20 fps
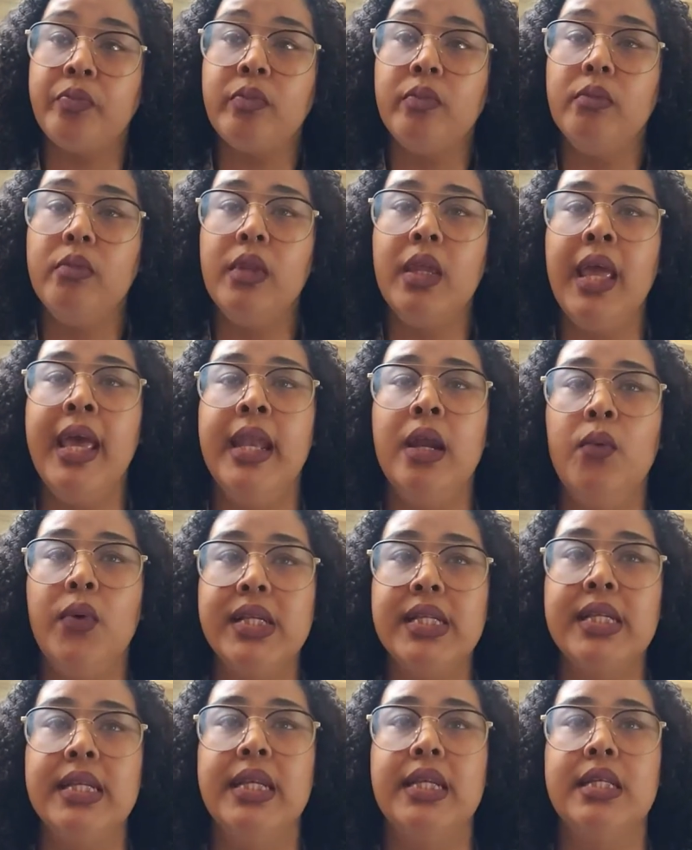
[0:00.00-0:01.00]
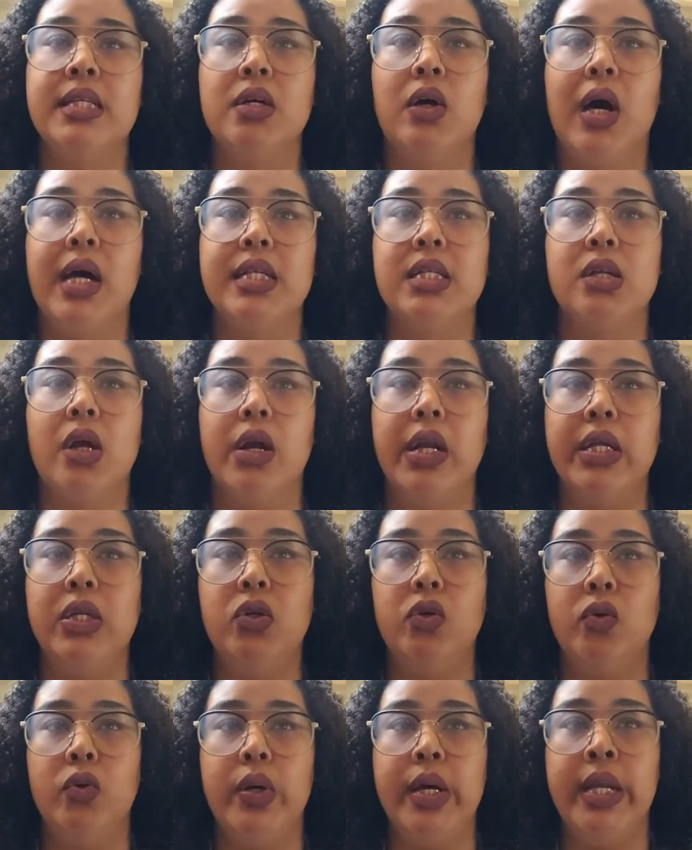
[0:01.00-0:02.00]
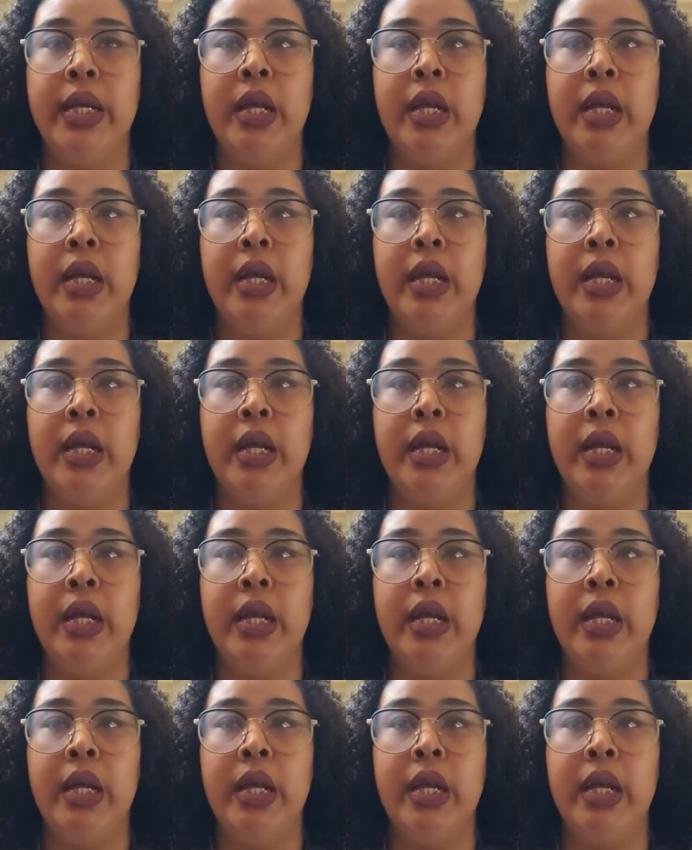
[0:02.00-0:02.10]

And it wasn't until I started doing